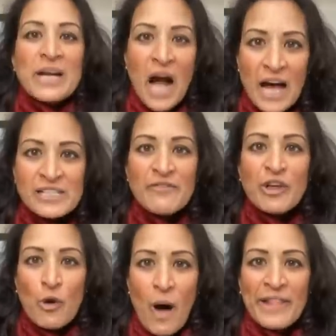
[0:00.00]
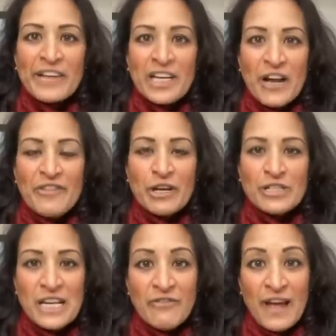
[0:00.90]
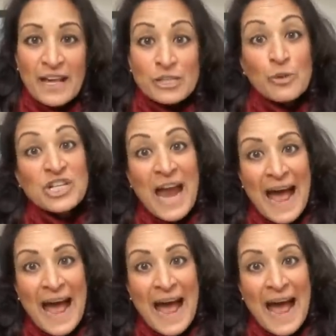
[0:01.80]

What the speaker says: Because of the quality of their defense, which